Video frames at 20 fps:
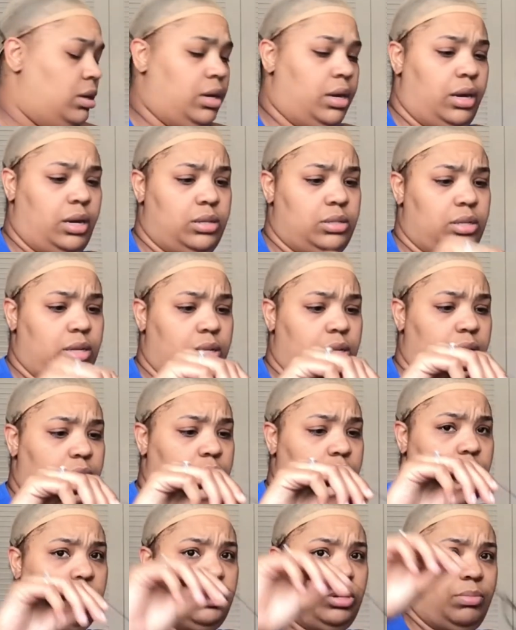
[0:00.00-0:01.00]
hairs like that.
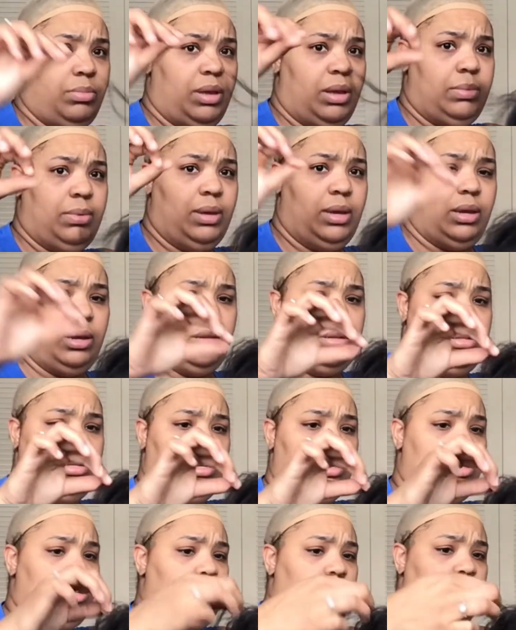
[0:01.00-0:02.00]
Those are baby hairs.
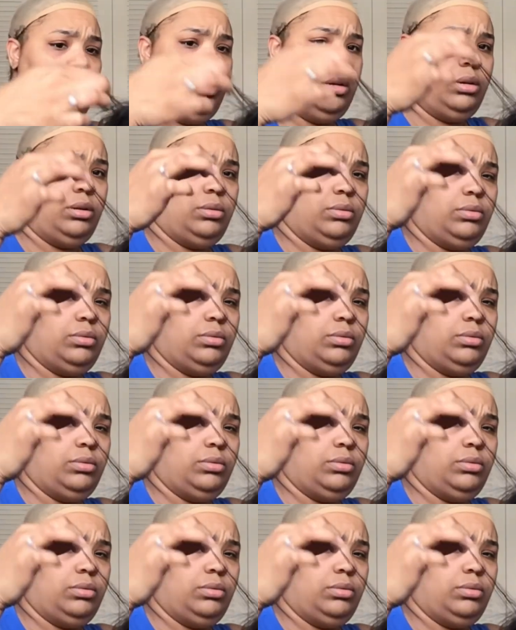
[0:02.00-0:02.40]
These here,